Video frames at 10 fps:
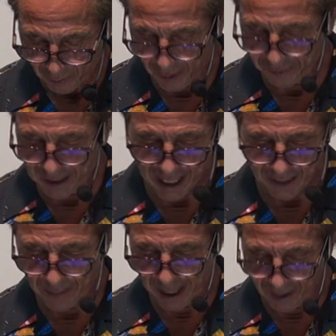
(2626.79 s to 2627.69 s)
For if they
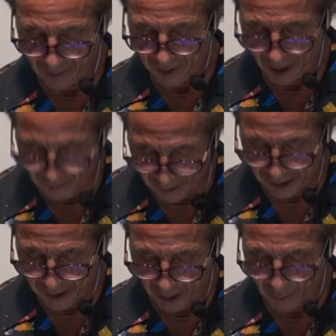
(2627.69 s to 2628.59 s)
had been of
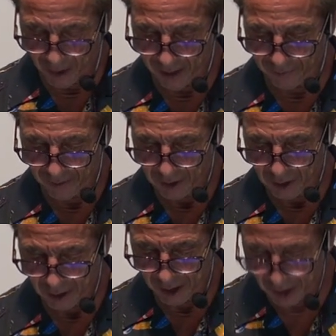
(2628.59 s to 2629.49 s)
us, they would have
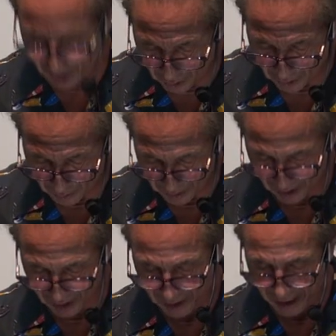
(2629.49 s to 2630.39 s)
continued with
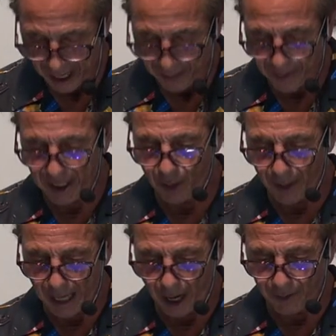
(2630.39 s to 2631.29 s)
us. But they
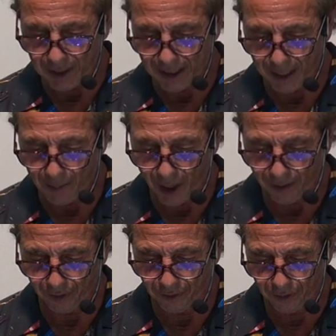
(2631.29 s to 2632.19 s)
went out that they might
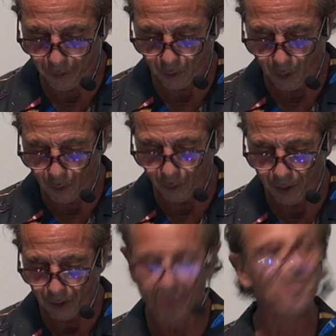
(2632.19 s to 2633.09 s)
fulfill their own
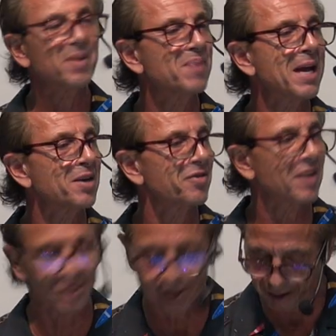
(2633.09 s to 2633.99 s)
will and be
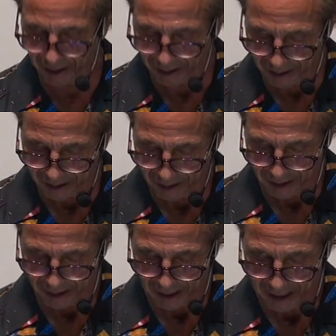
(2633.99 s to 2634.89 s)
manifested,
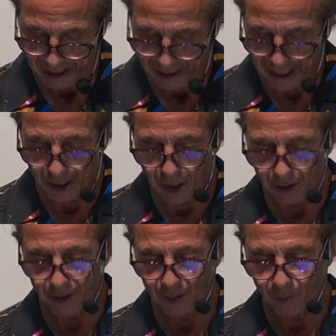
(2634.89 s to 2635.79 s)
that none
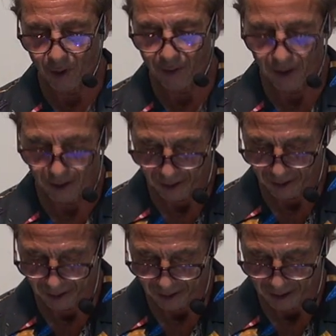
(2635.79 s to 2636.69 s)
of them were of us.
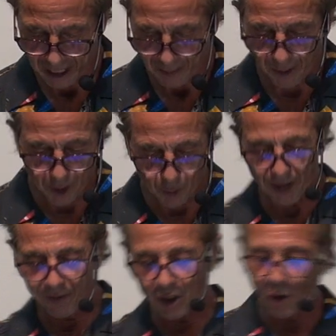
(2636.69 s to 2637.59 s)
But you
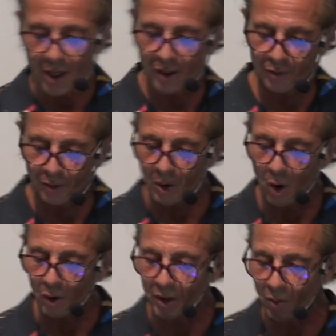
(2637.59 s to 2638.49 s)
have an anointing from the
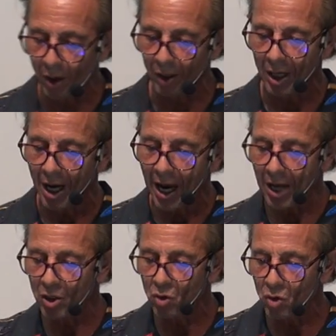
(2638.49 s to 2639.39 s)
Holy One,
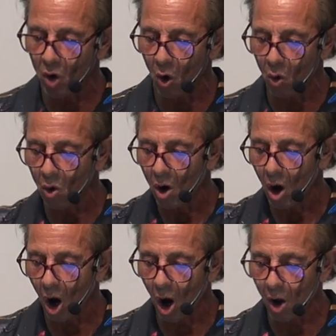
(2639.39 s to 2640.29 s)
and you know
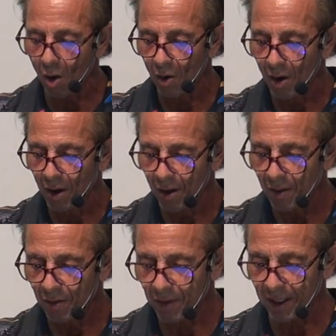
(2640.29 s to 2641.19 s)
all
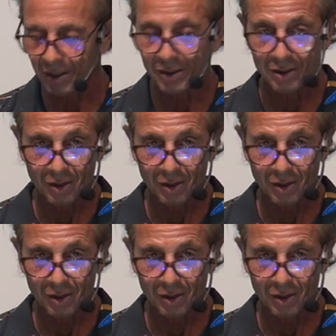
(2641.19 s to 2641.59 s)
things.